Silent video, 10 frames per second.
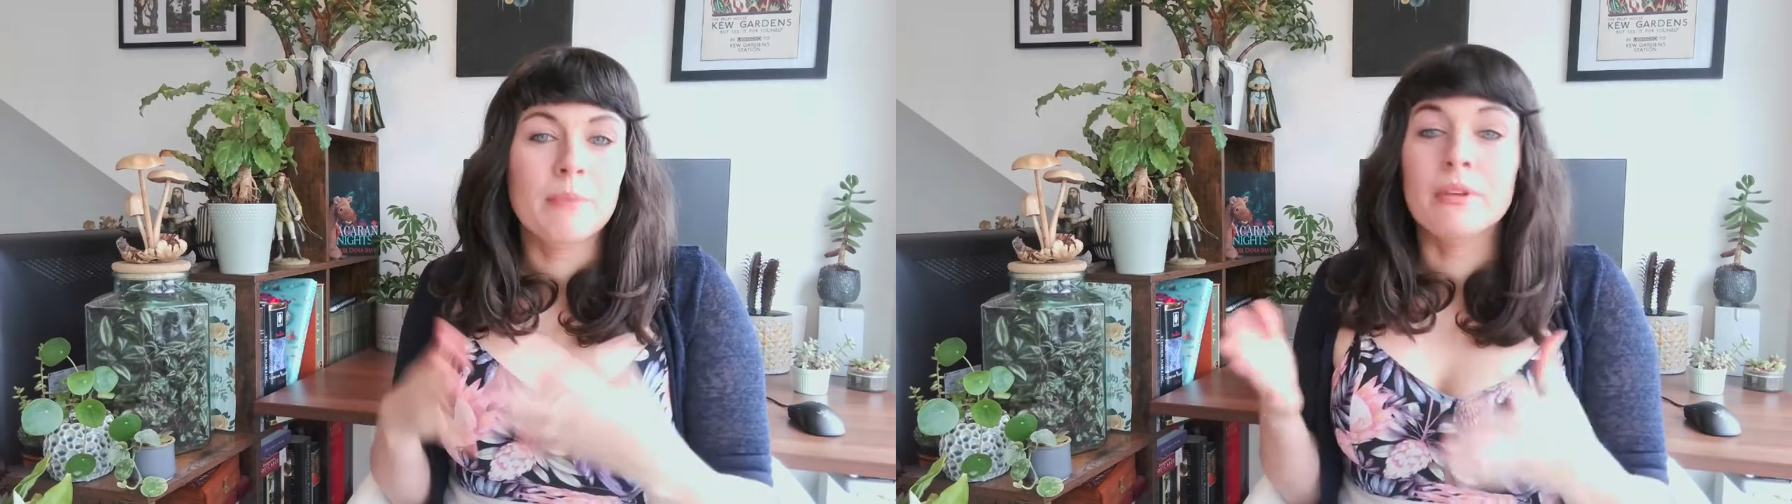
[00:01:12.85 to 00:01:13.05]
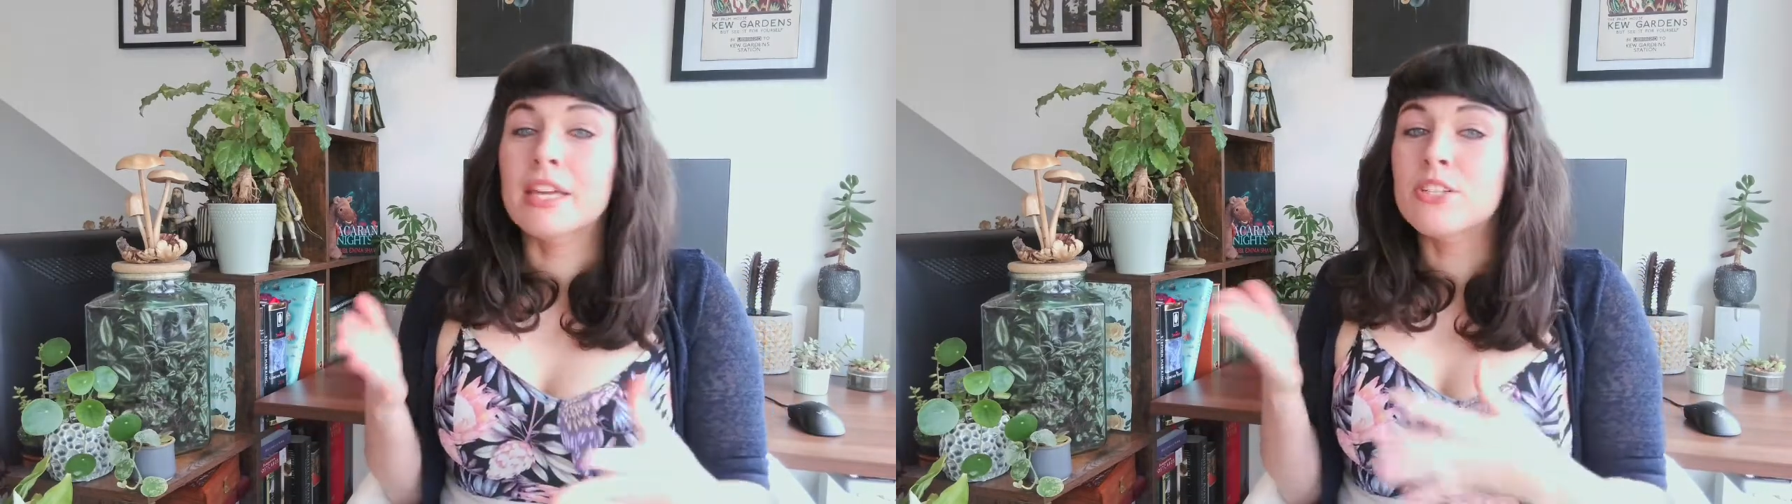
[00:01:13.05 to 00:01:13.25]

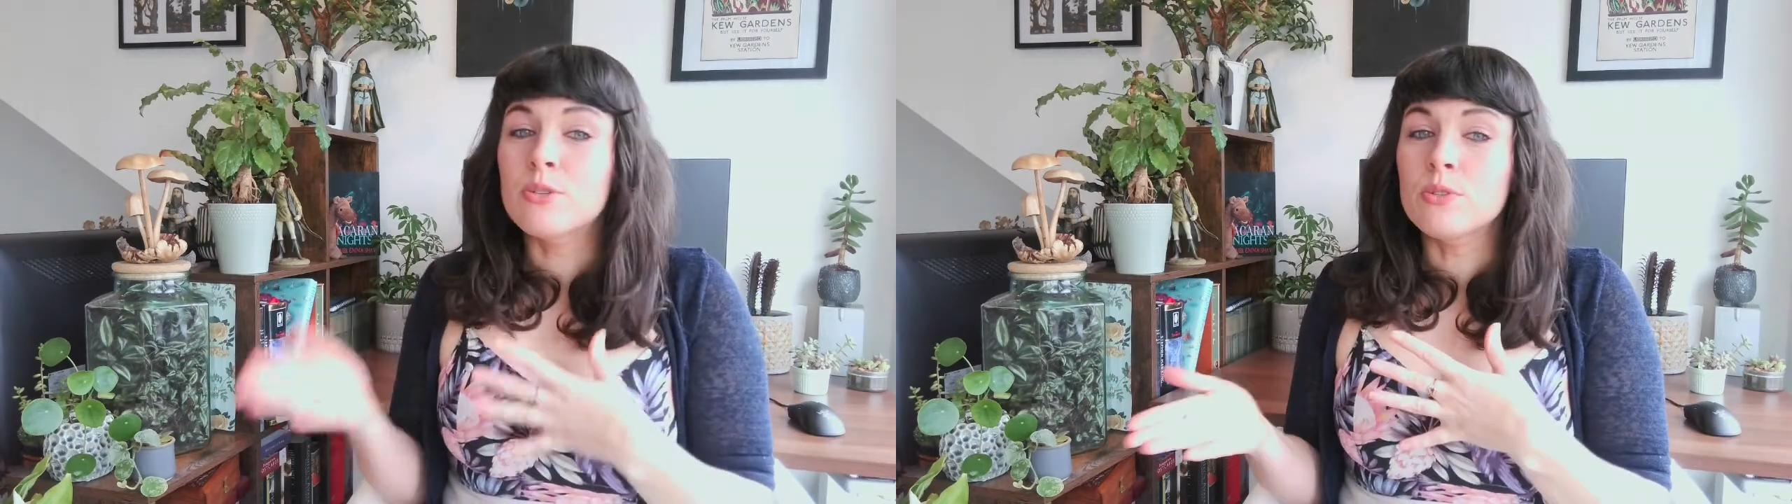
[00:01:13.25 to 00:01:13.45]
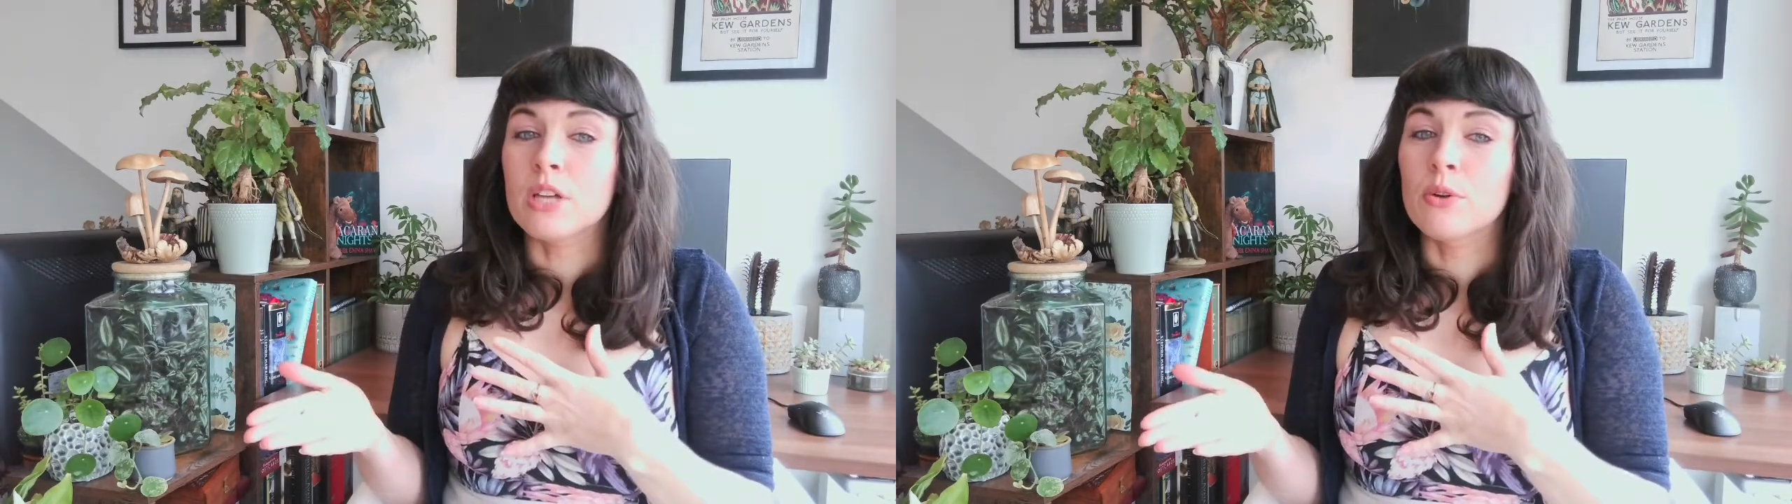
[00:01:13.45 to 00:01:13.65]
but they do
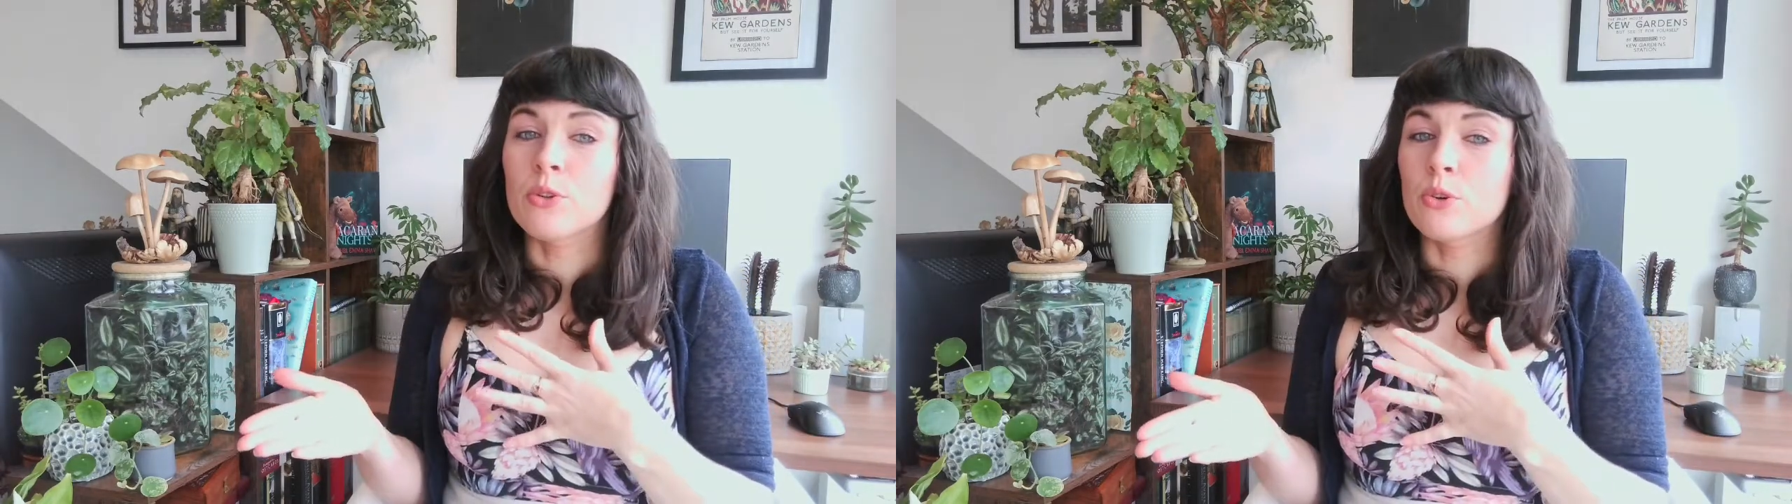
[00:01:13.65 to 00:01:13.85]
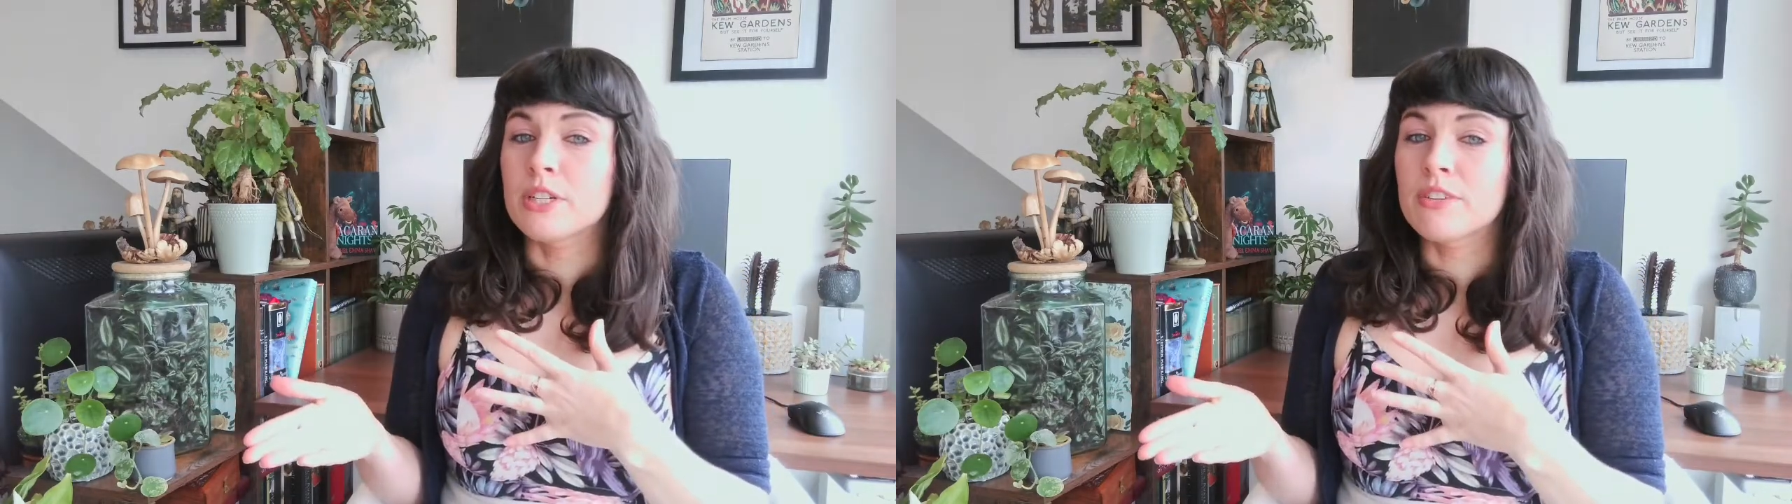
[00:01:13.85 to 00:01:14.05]
so
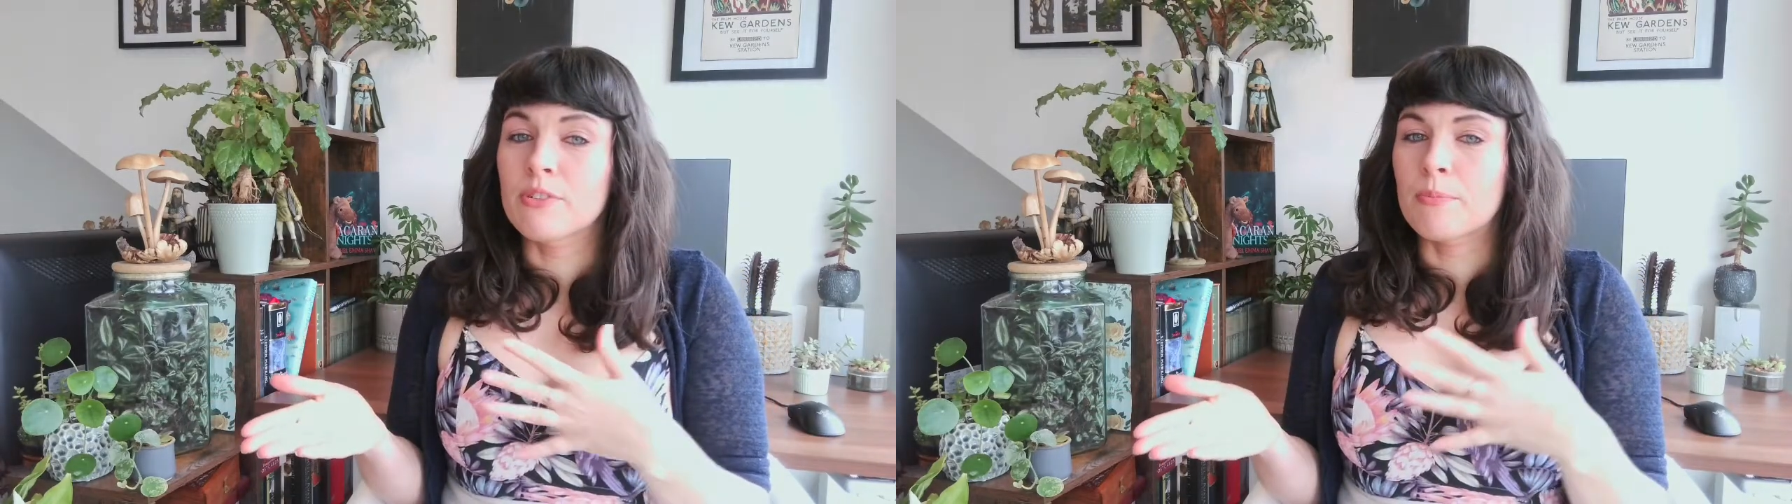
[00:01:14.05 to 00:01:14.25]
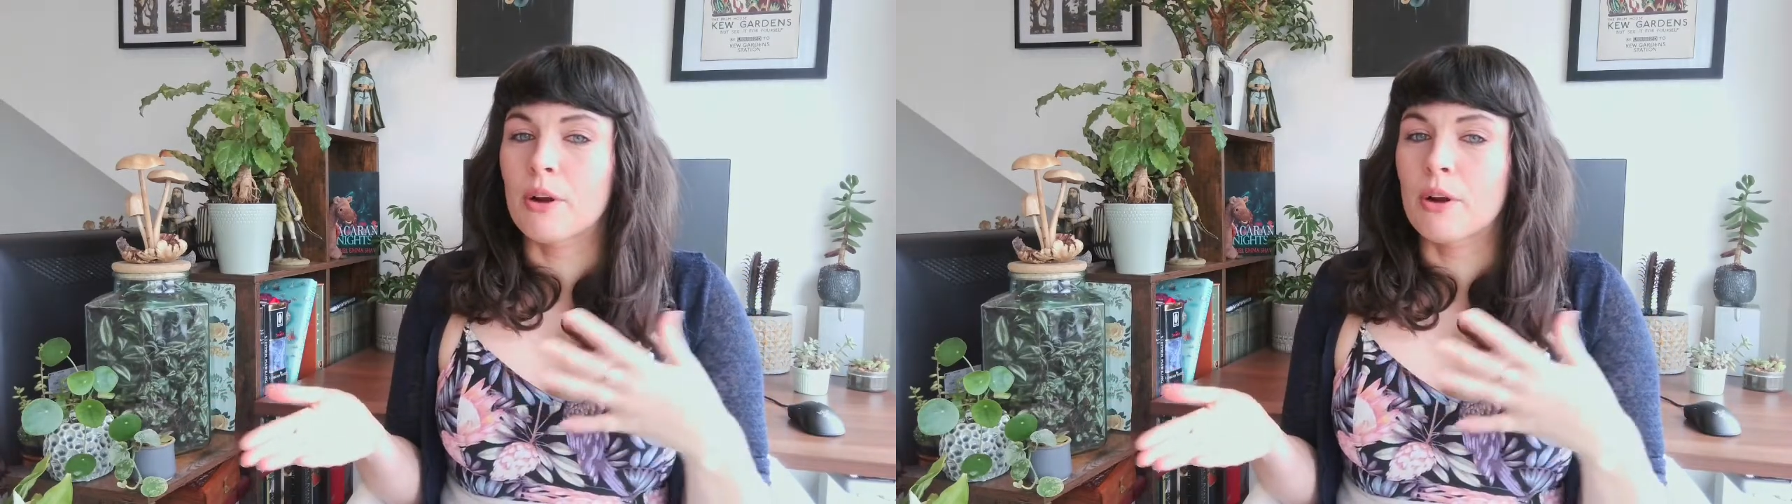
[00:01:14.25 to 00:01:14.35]
through a different